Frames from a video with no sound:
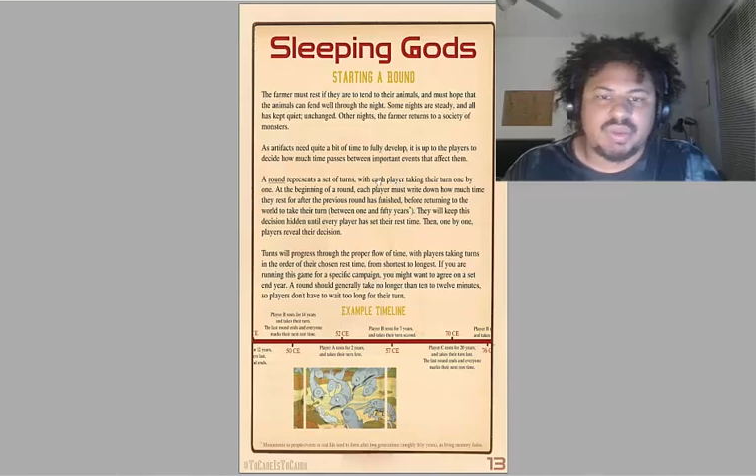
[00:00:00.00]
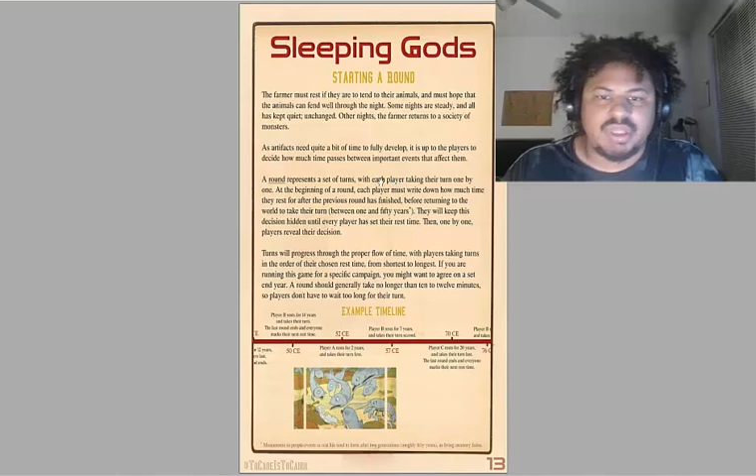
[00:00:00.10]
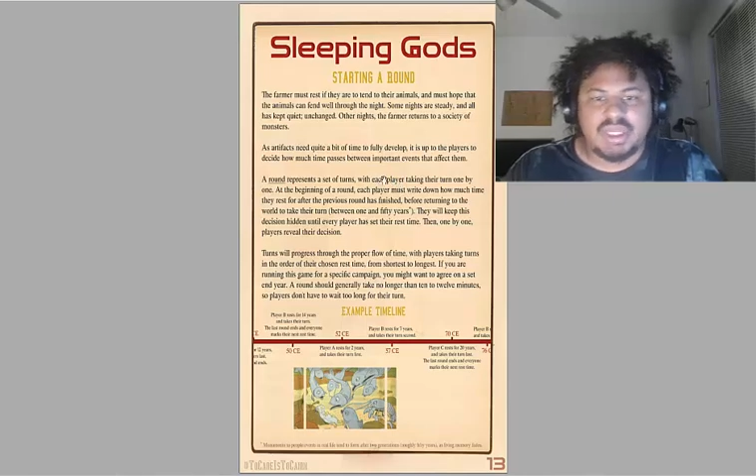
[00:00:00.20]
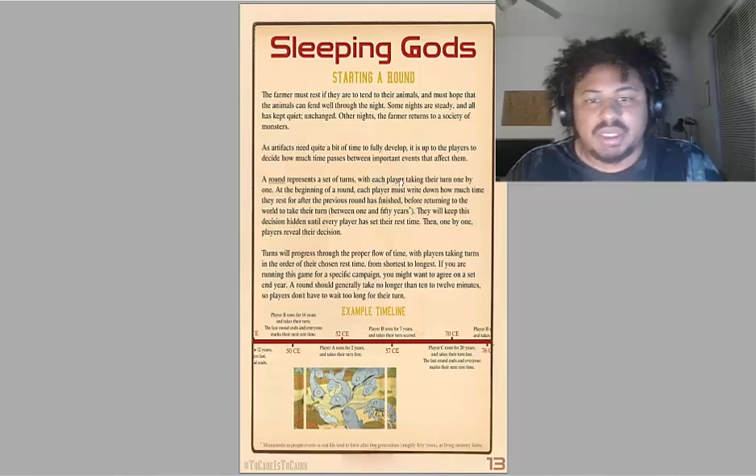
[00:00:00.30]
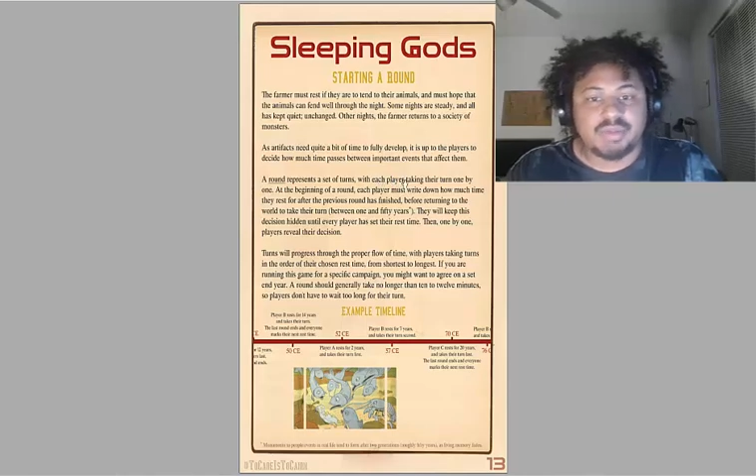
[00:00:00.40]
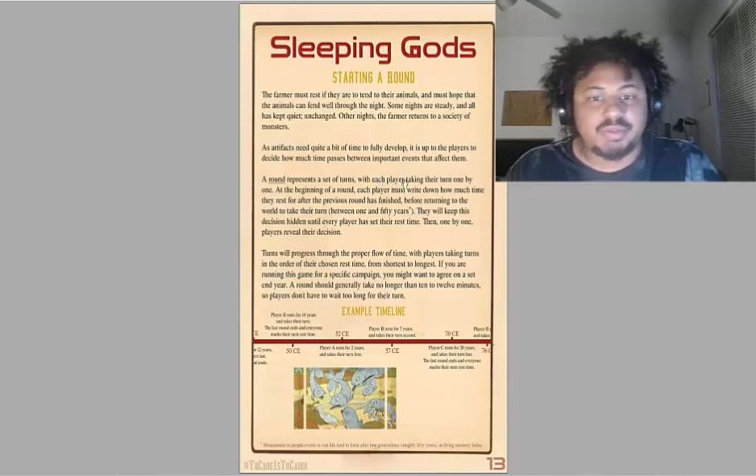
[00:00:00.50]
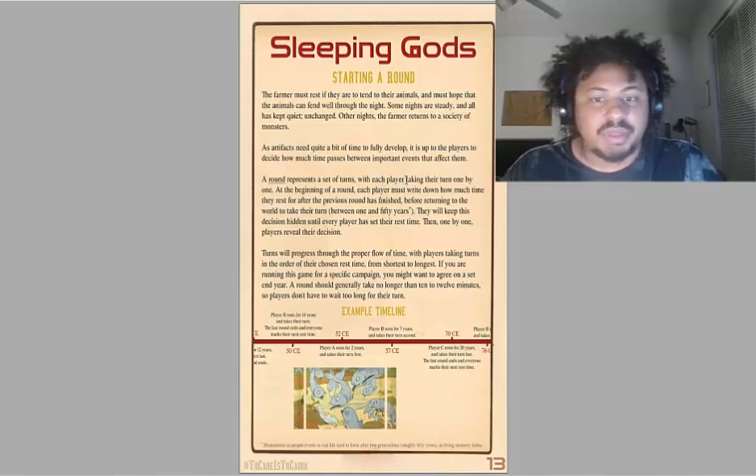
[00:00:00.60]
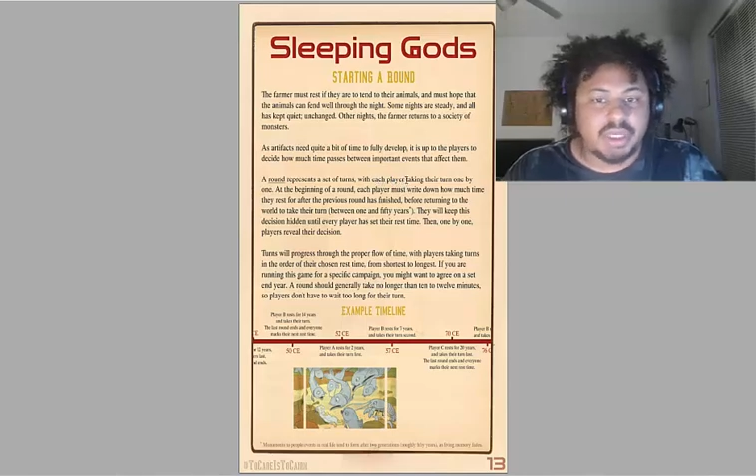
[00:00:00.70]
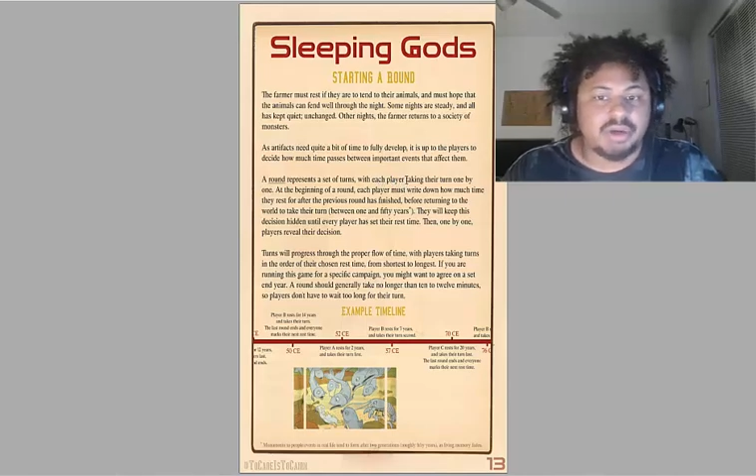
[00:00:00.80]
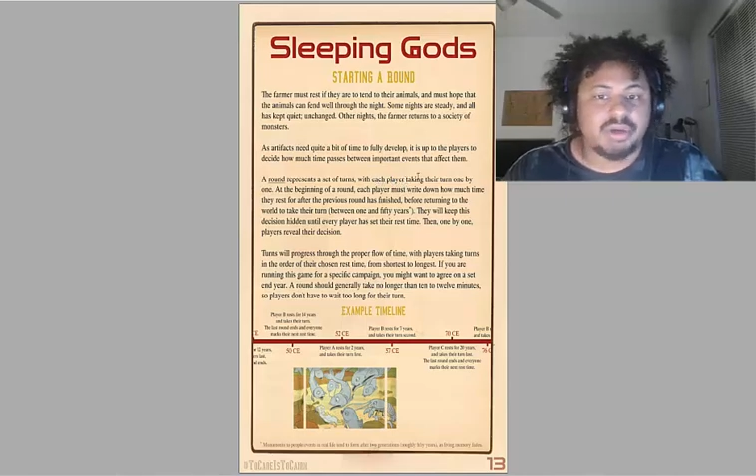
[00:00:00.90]
with each
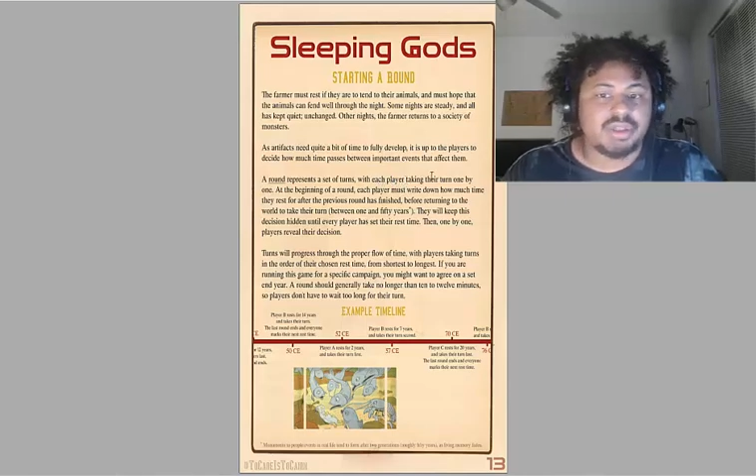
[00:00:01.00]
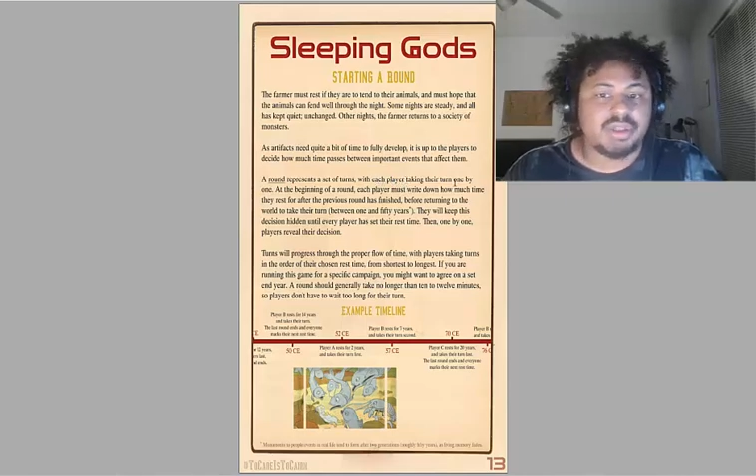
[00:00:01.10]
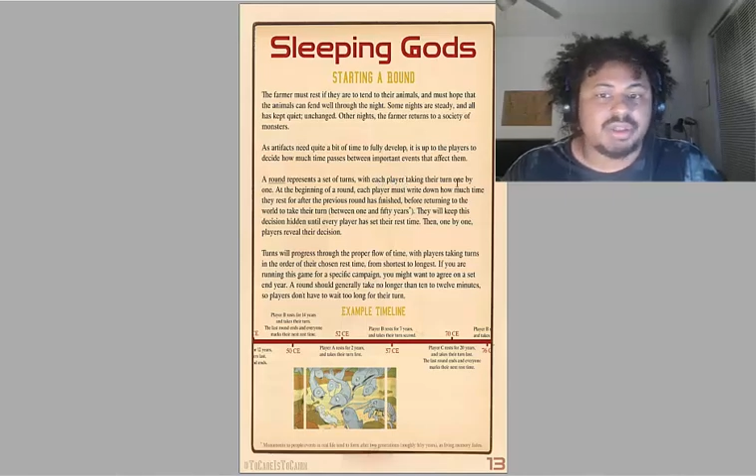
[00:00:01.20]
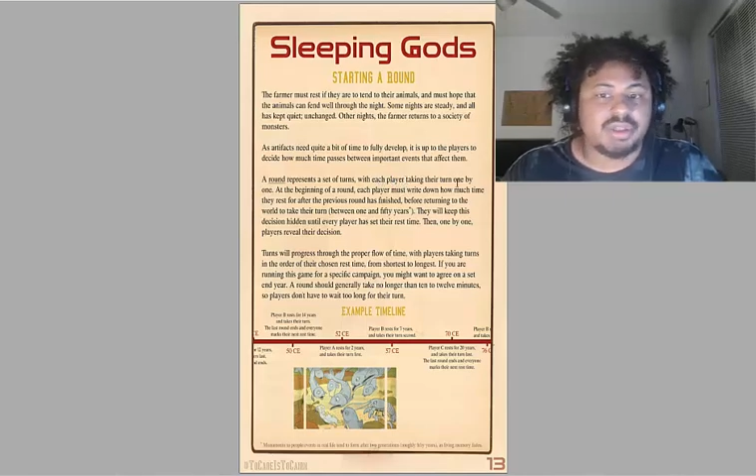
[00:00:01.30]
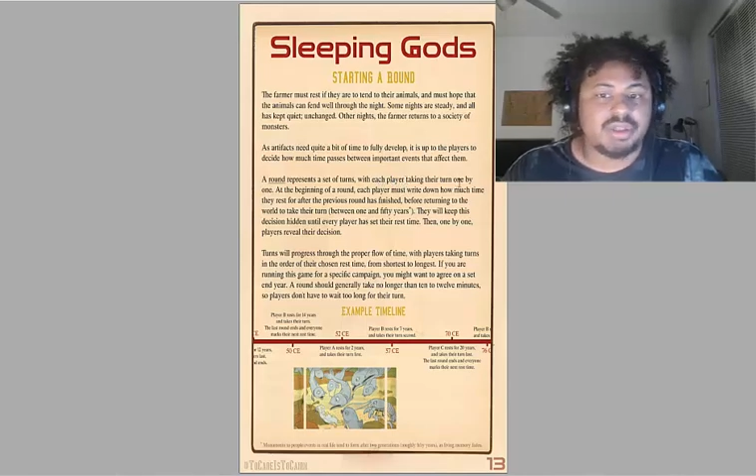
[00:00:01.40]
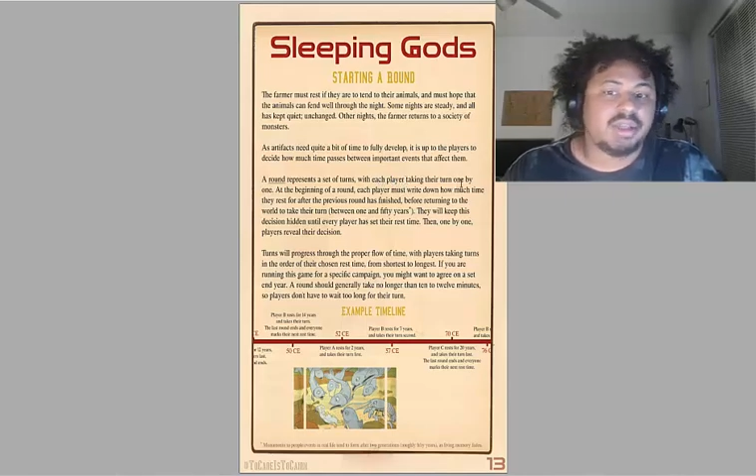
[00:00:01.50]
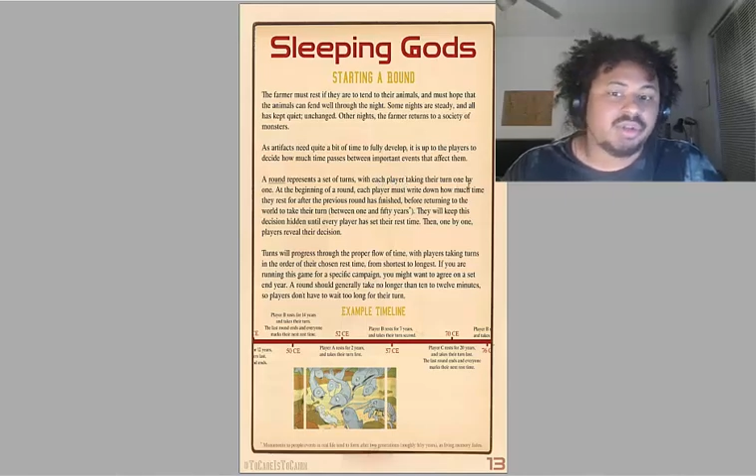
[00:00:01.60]
player taking their